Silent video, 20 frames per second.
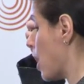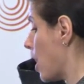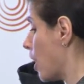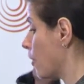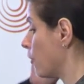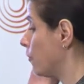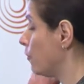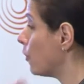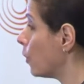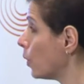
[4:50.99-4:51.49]

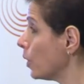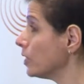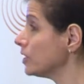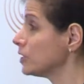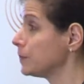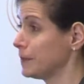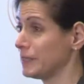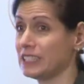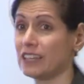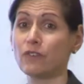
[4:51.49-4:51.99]
are four
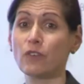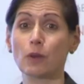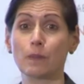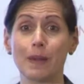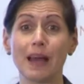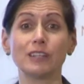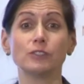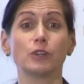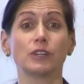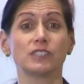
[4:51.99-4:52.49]
specific
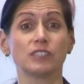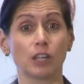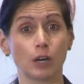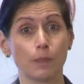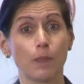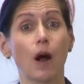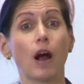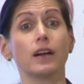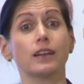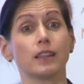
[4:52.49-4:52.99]
metrics that
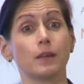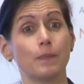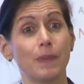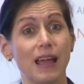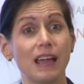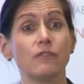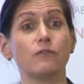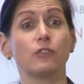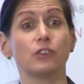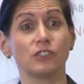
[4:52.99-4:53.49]
are part of the
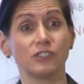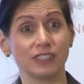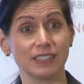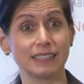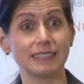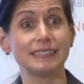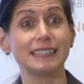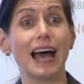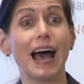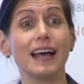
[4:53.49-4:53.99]
pay for
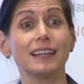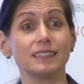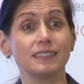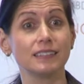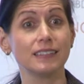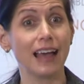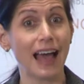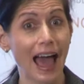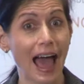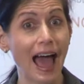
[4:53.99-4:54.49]

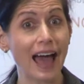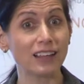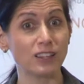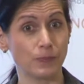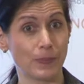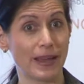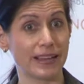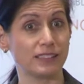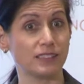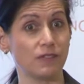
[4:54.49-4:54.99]
success
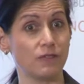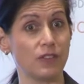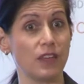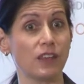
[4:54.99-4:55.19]
aspect of